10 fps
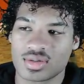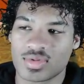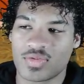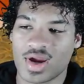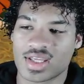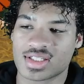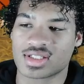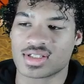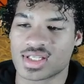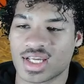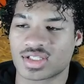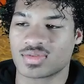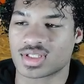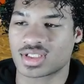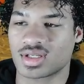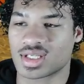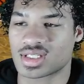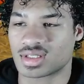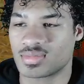before I get to this, I actually want to show y'all something.